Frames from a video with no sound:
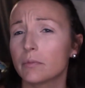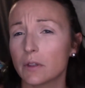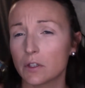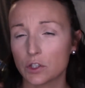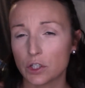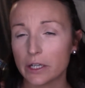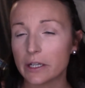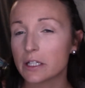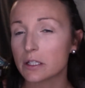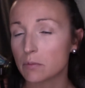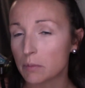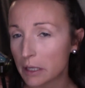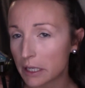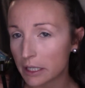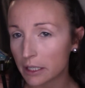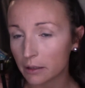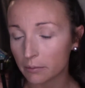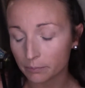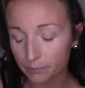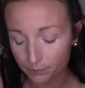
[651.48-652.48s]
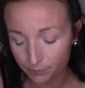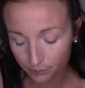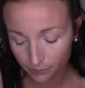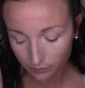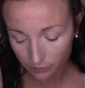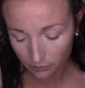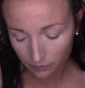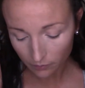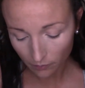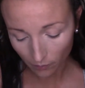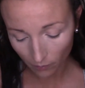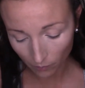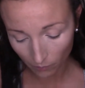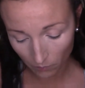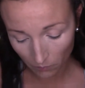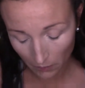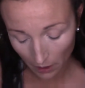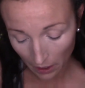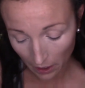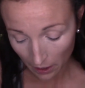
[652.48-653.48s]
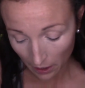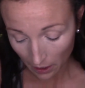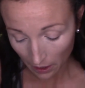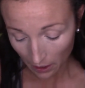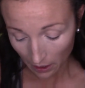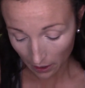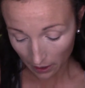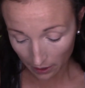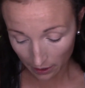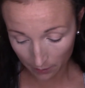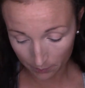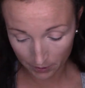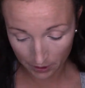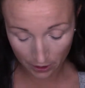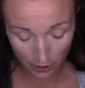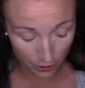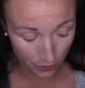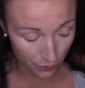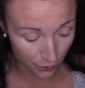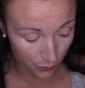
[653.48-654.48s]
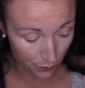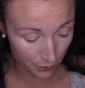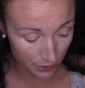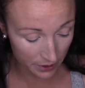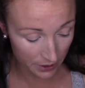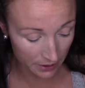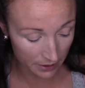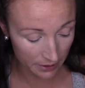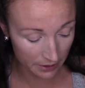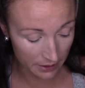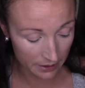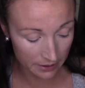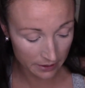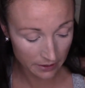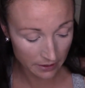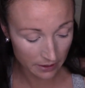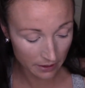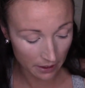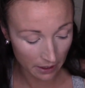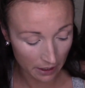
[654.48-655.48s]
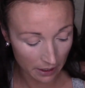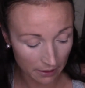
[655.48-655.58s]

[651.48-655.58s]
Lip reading: Shade is medium. I'm going to use this